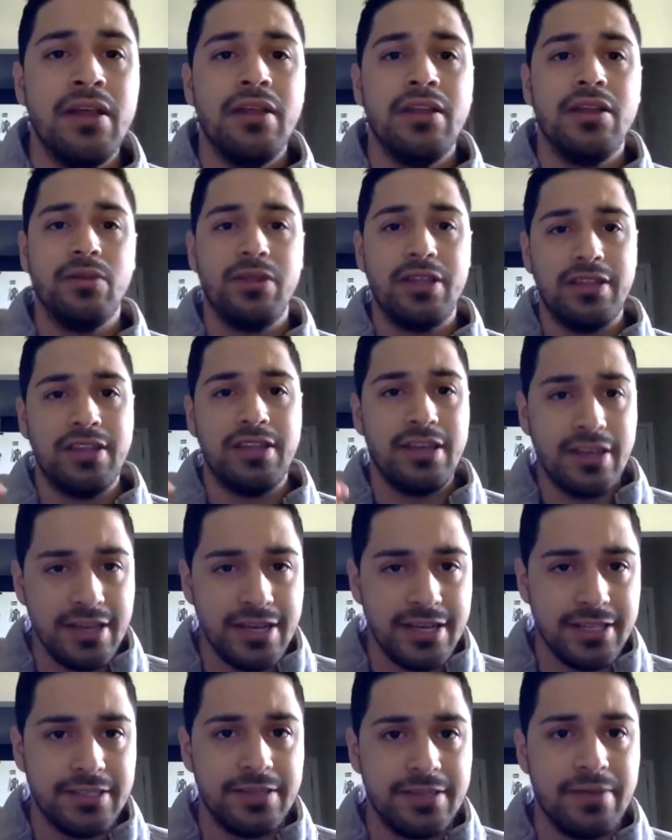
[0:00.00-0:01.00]
The only thing
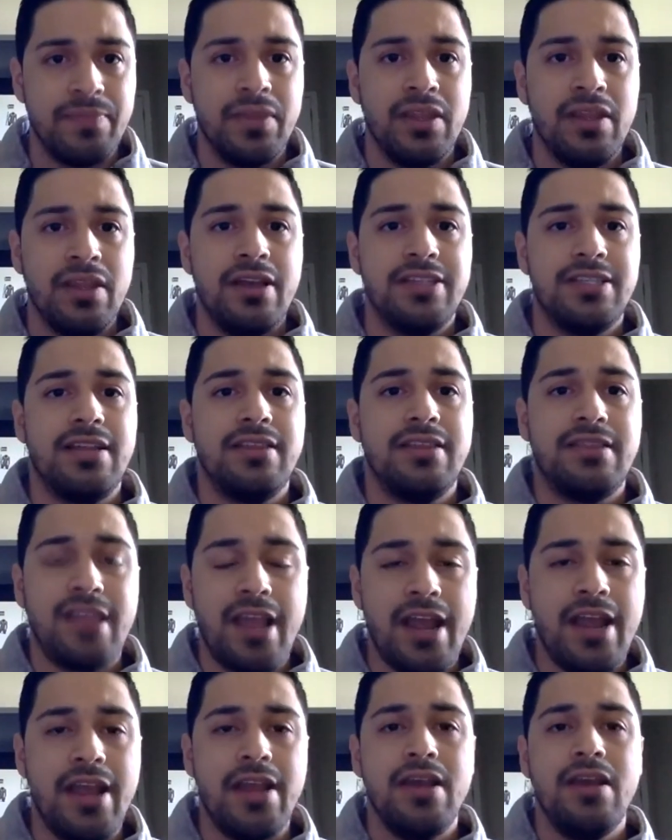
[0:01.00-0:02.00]
is, is that
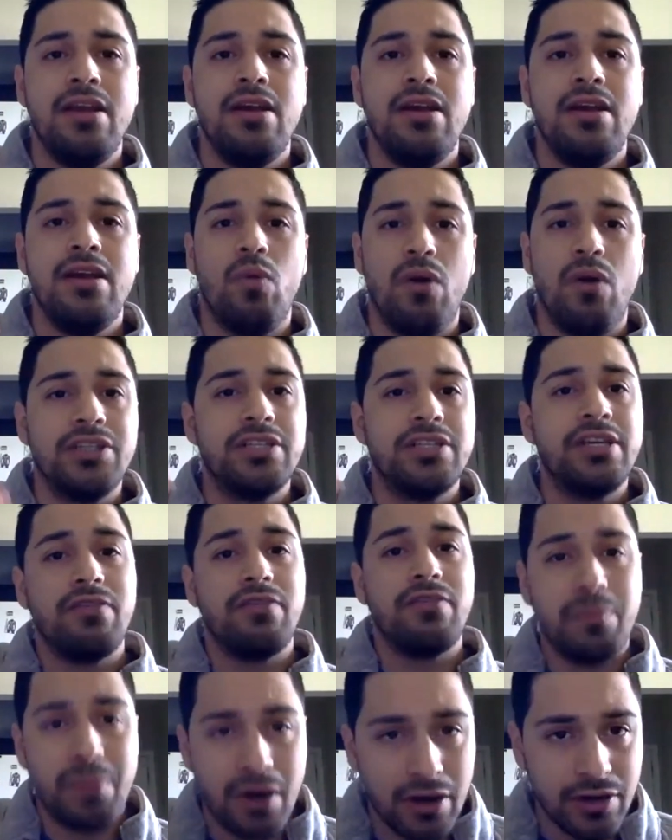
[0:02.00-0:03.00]
they want to have
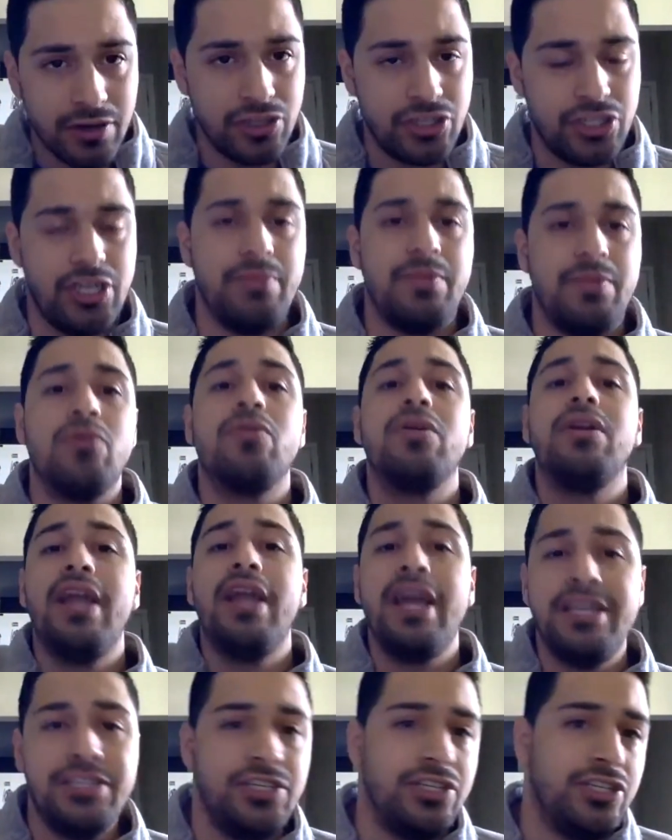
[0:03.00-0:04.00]
a partnership, a
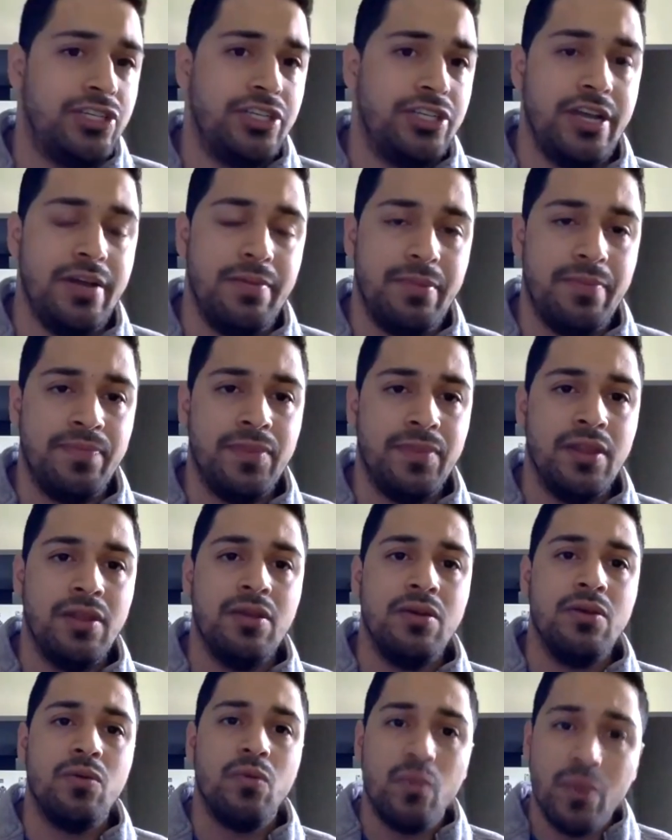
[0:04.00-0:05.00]
relationship
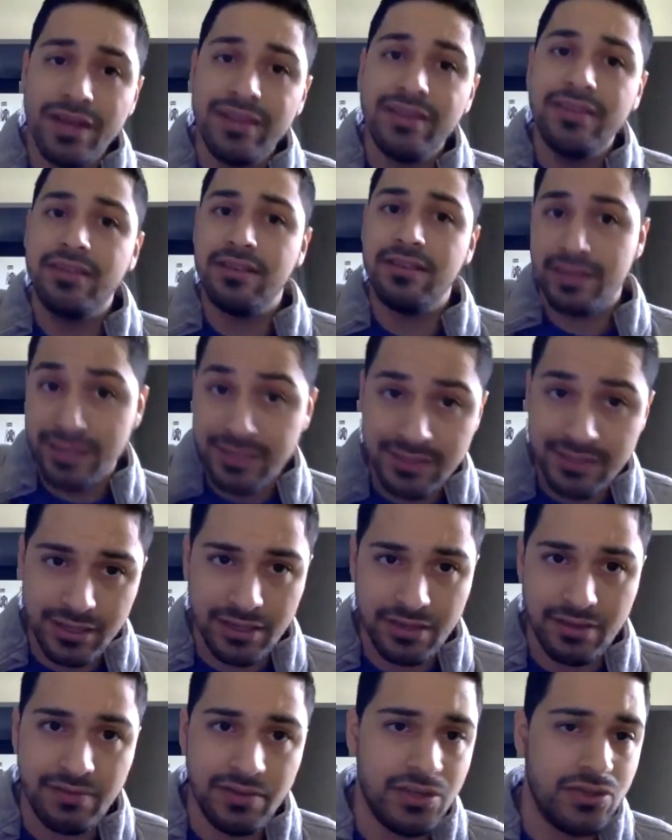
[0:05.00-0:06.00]
with this
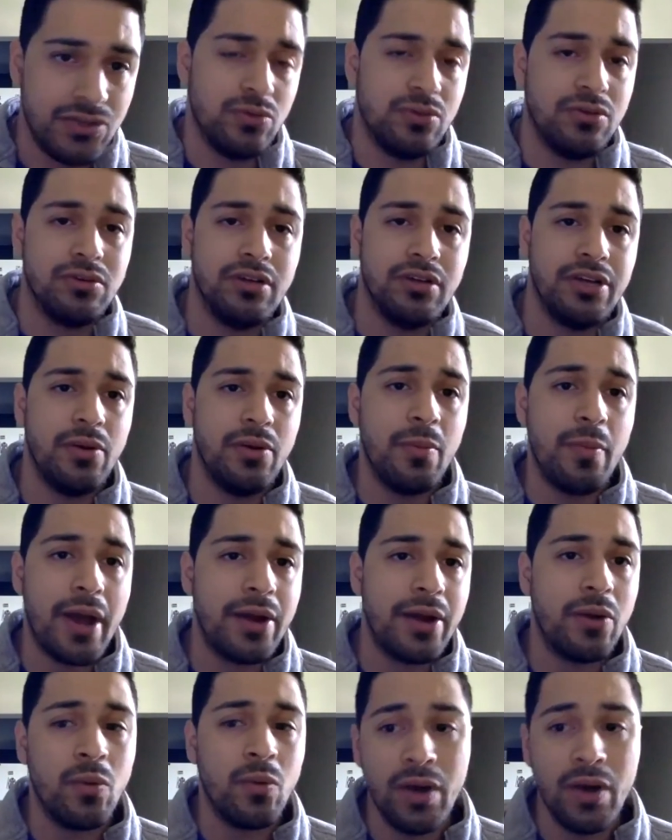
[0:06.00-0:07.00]
individual, no
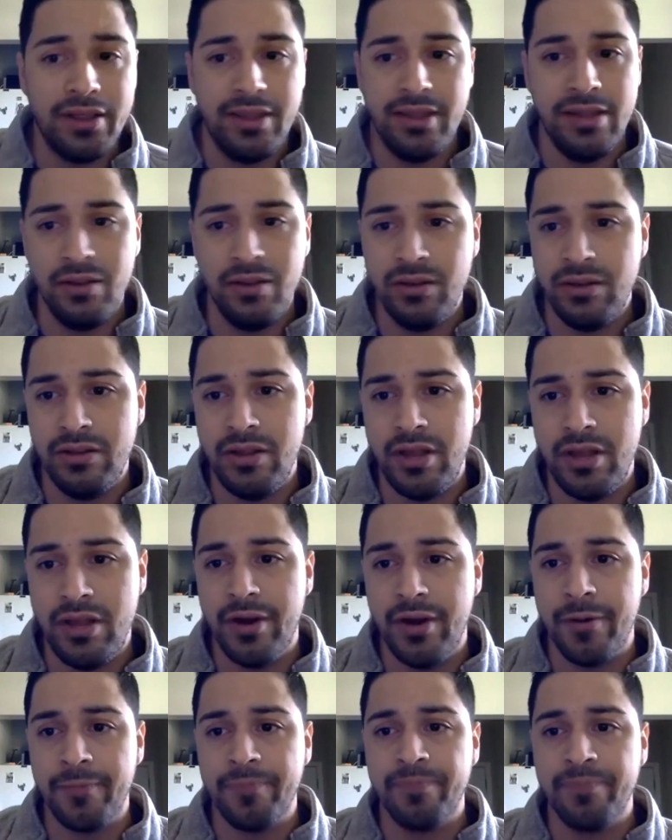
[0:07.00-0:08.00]
matter what
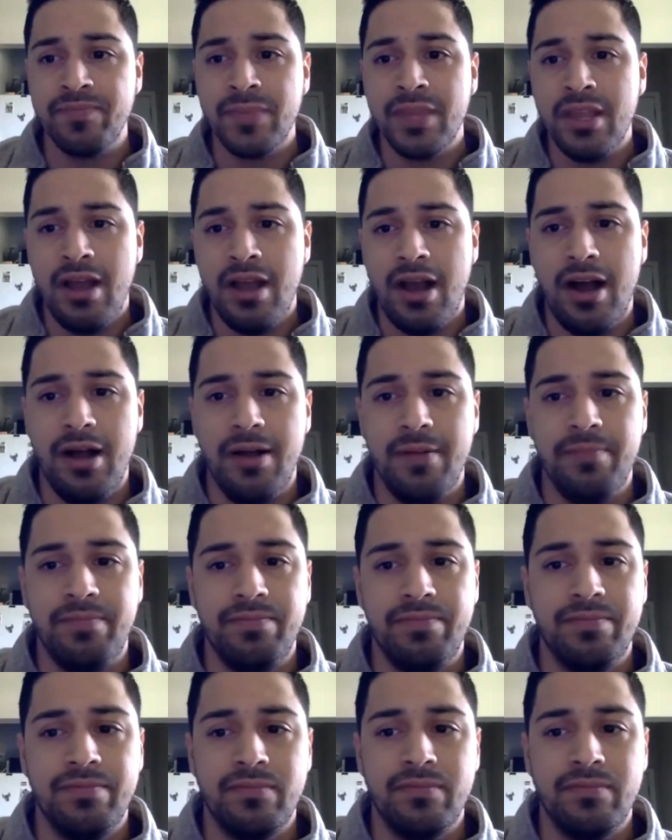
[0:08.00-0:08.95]
their um,